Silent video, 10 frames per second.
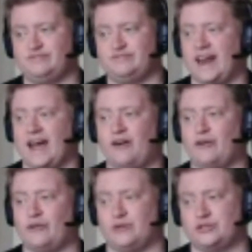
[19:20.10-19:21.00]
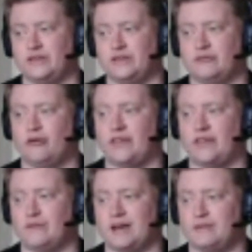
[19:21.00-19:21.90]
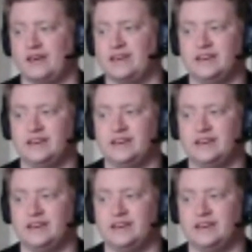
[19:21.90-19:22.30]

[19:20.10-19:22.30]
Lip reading: an hour or so, even more than maybe,